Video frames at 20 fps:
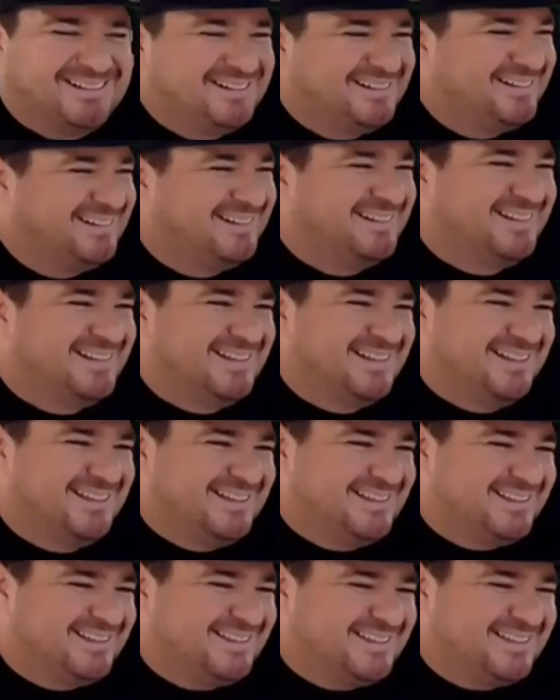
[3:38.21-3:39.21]
Oh, that
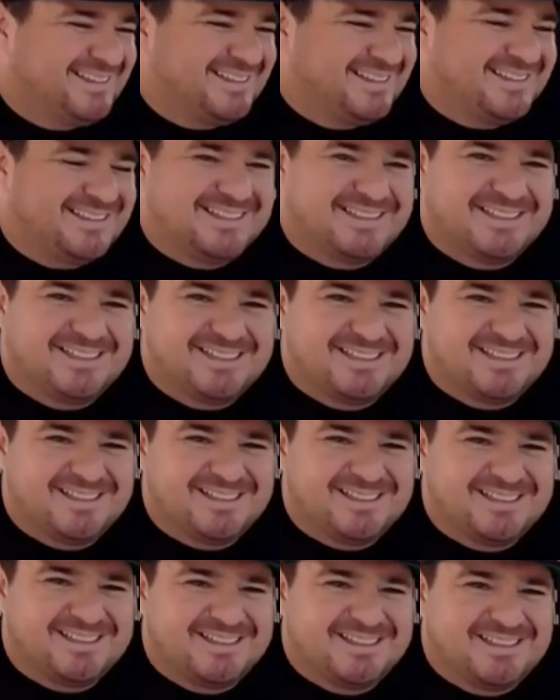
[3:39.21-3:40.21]
looks good.
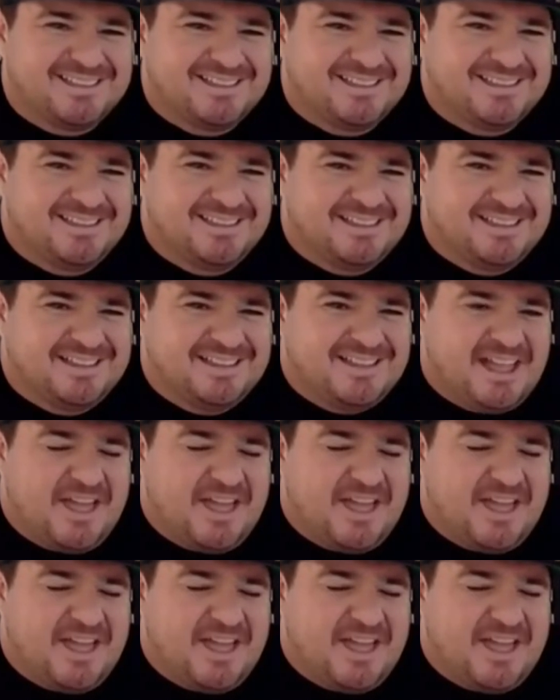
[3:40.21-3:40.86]
See?